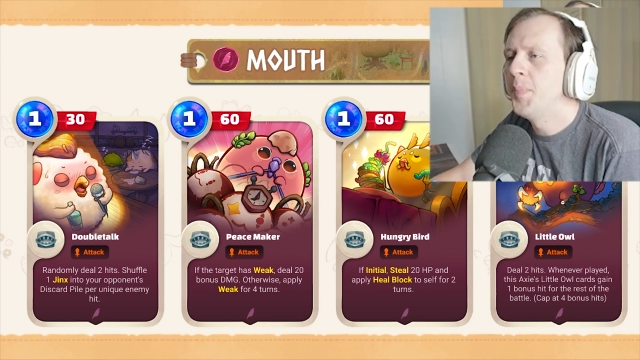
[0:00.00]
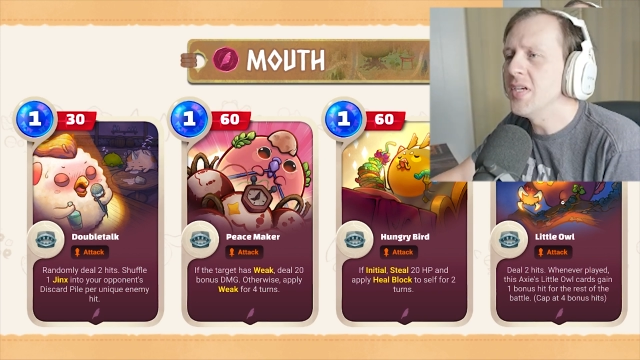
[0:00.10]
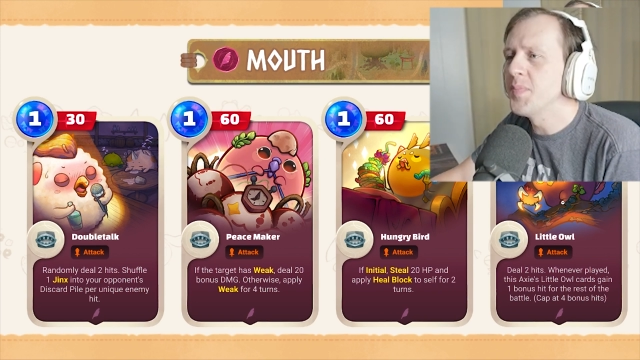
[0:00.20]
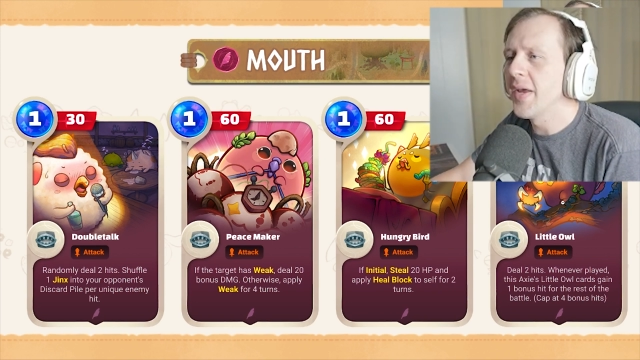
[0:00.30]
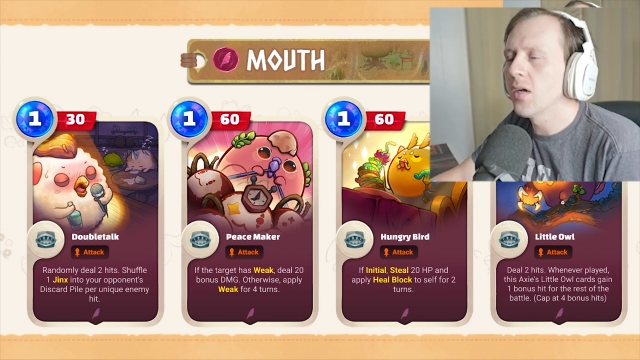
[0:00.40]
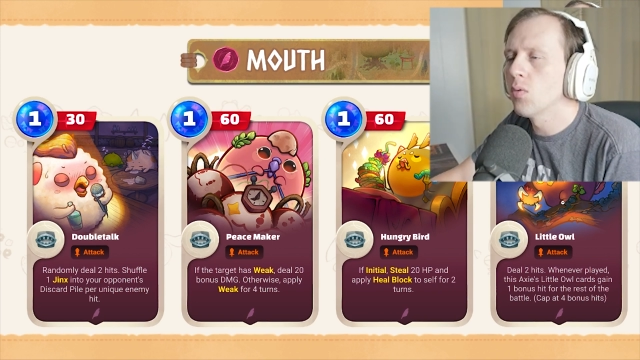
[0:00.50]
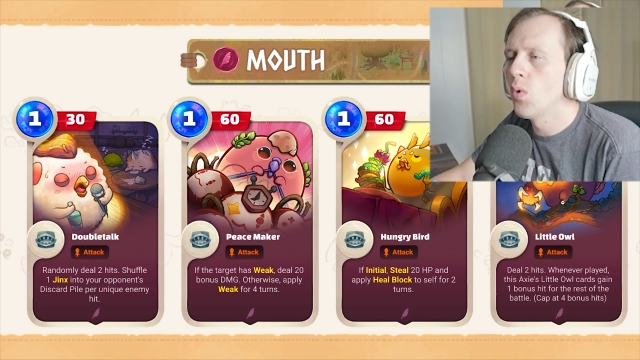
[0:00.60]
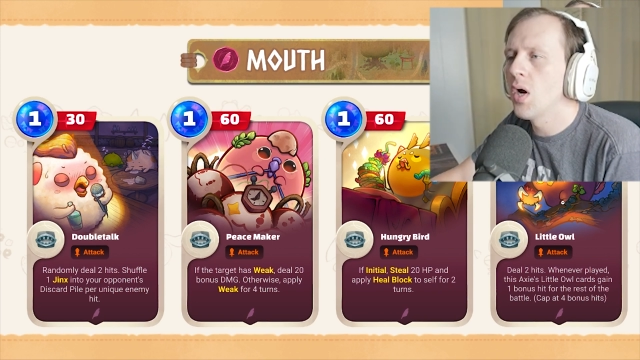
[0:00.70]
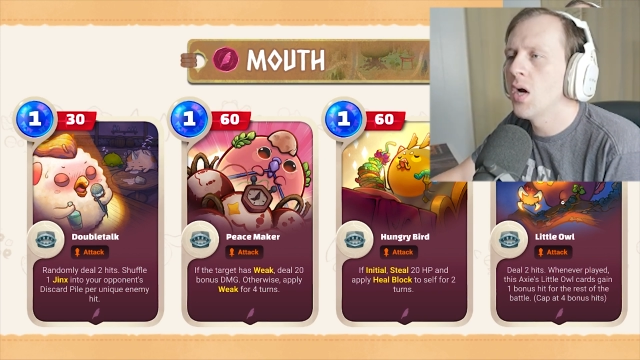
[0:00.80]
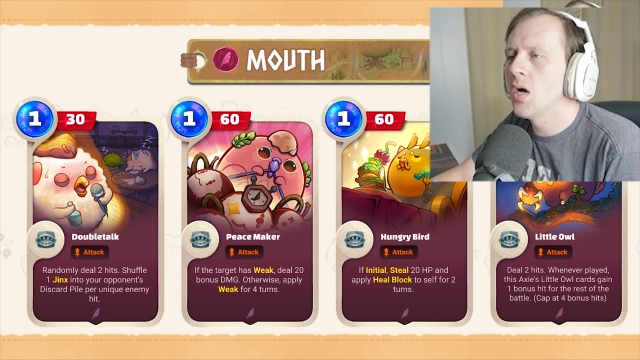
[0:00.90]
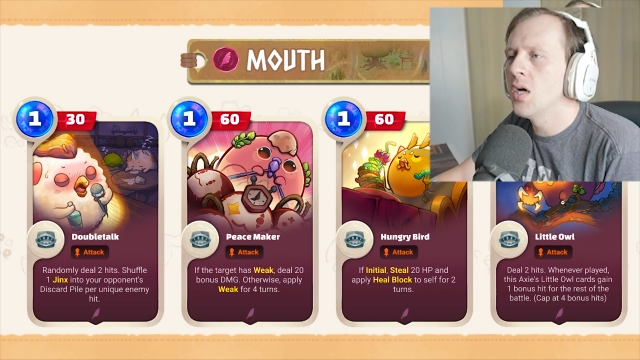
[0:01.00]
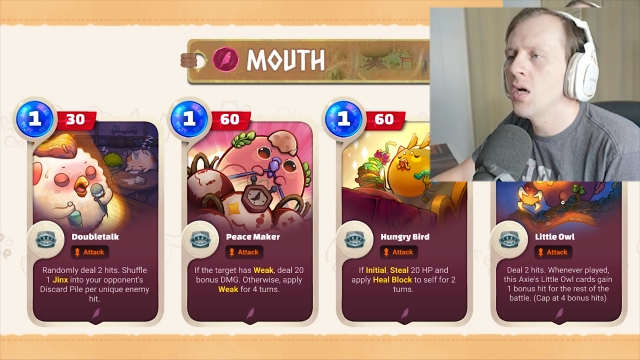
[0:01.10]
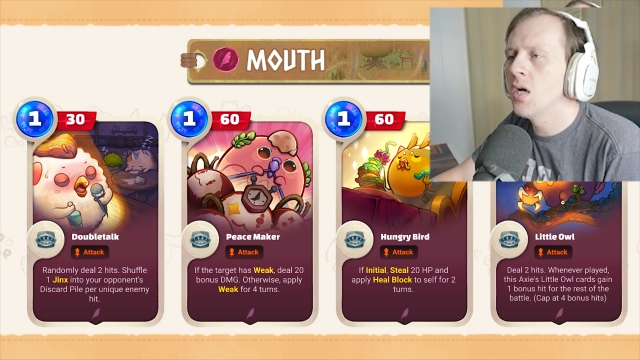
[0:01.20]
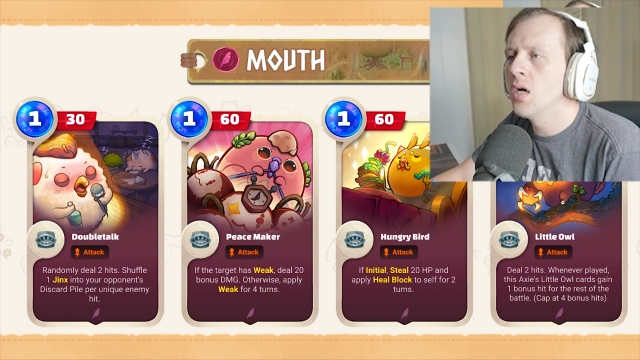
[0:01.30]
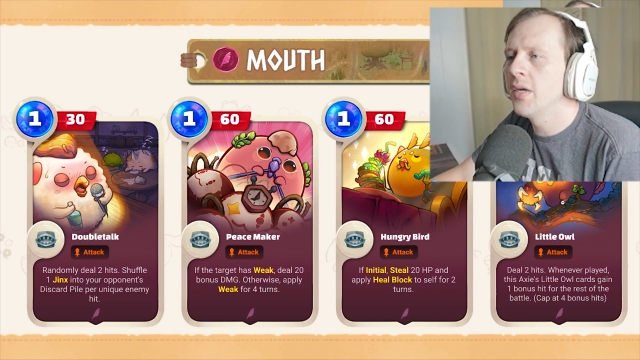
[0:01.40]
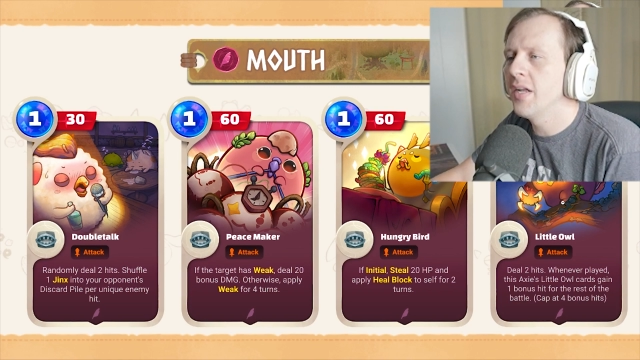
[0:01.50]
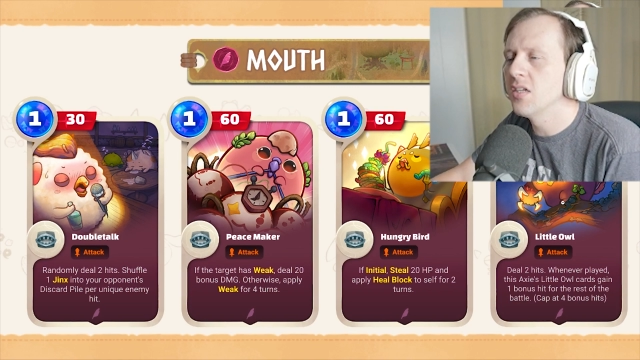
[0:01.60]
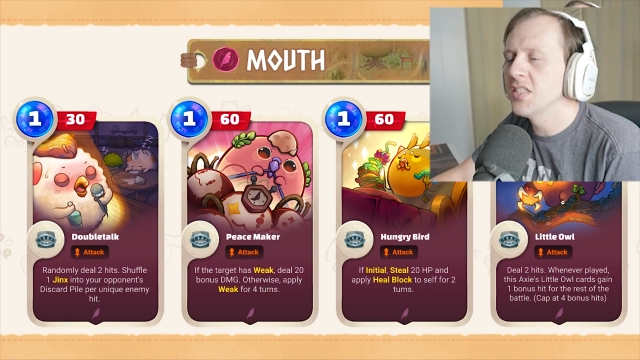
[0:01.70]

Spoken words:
Peacemaker, 1 energy,